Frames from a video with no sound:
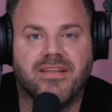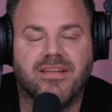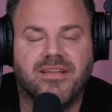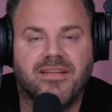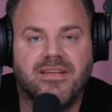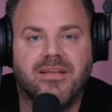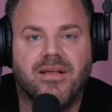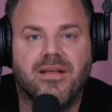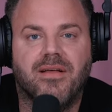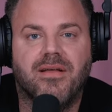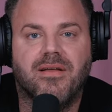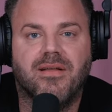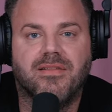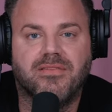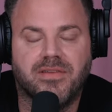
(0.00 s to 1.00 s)
it. Yeah.
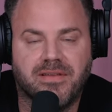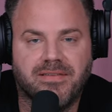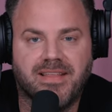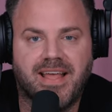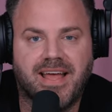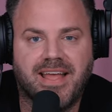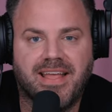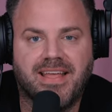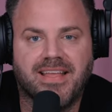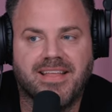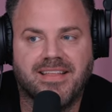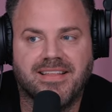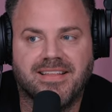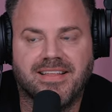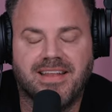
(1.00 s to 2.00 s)
Just
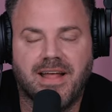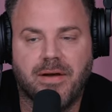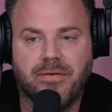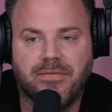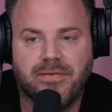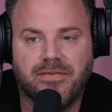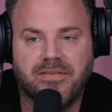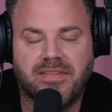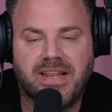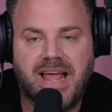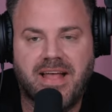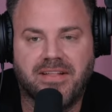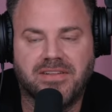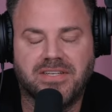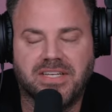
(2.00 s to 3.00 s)
like, and I always use this
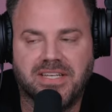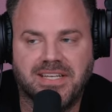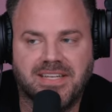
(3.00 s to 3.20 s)
analogy.